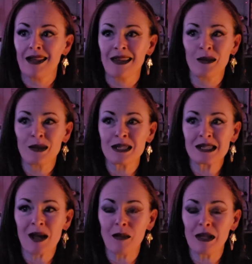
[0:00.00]
There was
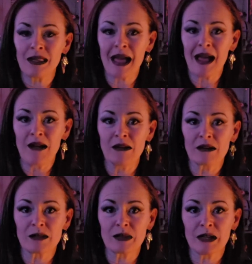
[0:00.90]
some
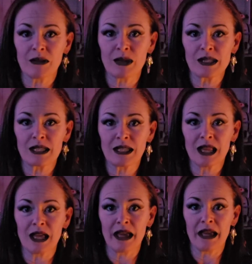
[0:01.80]
clowns, but it wasn't
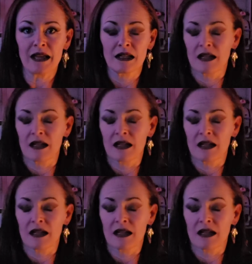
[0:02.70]
like...